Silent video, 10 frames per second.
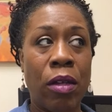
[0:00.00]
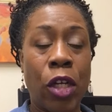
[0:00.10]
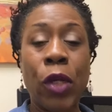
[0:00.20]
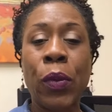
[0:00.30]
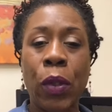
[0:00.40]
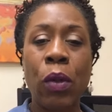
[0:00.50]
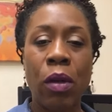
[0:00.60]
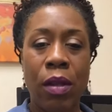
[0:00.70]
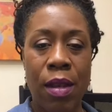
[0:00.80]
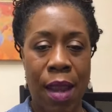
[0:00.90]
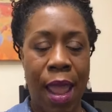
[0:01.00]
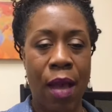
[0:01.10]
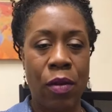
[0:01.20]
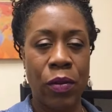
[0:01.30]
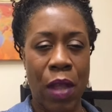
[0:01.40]
crew
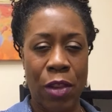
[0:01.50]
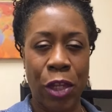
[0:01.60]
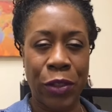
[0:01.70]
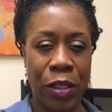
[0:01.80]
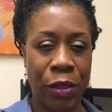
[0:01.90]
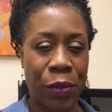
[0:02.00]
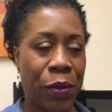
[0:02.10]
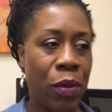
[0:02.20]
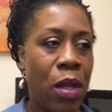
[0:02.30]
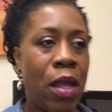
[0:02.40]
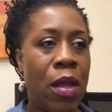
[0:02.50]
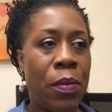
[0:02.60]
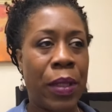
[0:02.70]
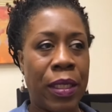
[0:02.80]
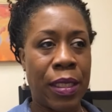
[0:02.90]
now, a nursing crew,
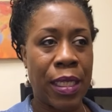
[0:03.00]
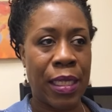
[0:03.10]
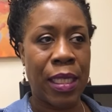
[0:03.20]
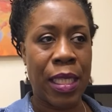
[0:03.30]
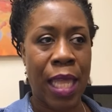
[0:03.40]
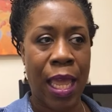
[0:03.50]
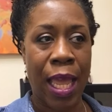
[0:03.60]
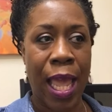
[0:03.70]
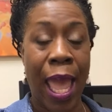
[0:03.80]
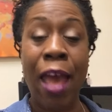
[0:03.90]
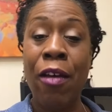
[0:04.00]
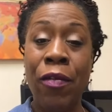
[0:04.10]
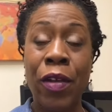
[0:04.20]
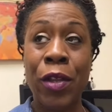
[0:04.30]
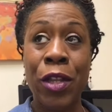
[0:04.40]
because they, they
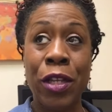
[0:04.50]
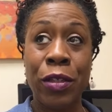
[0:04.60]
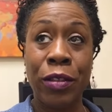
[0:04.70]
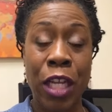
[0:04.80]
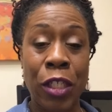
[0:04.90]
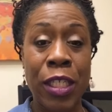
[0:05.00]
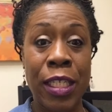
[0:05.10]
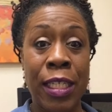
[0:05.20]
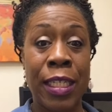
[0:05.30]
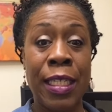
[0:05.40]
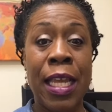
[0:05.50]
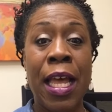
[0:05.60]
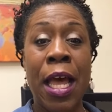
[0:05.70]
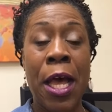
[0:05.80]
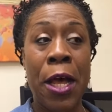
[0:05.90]
have nurses,
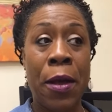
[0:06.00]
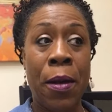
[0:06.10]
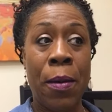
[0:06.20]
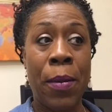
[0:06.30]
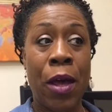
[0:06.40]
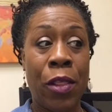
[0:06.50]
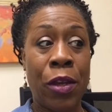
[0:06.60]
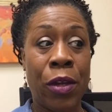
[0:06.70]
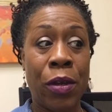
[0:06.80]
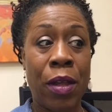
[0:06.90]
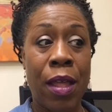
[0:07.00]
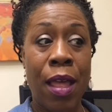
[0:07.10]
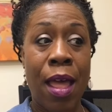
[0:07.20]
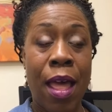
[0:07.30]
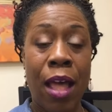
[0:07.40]
um, other
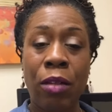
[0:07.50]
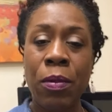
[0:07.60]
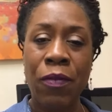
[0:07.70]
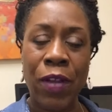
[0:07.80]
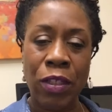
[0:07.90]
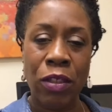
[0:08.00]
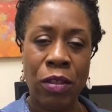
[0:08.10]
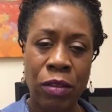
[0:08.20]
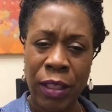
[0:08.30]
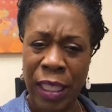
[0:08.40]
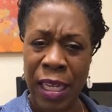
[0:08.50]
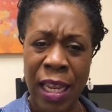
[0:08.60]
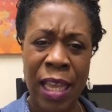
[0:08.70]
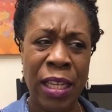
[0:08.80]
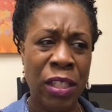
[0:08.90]
health professionals,
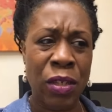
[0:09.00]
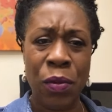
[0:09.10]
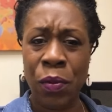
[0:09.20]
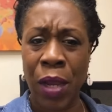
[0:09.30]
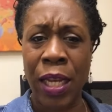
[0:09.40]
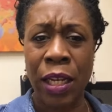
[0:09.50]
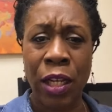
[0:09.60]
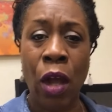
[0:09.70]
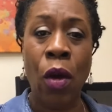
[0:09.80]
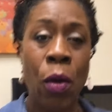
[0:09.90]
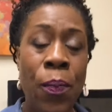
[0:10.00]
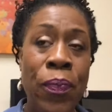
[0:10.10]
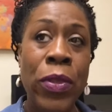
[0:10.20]
CNAs ready to go